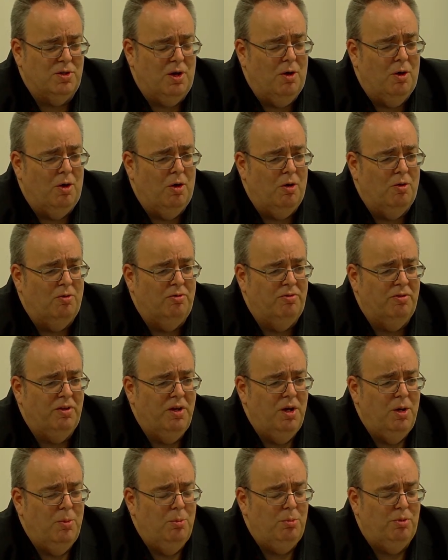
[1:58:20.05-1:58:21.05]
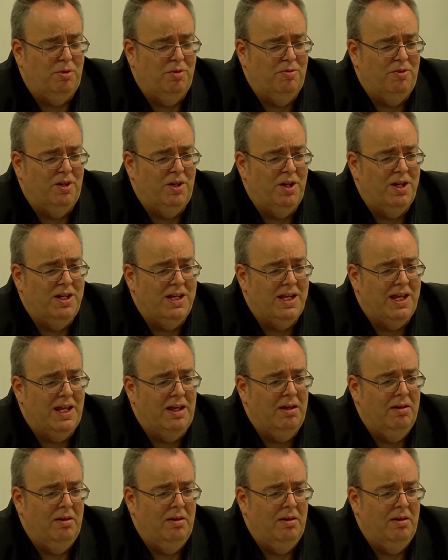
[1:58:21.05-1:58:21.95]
of providing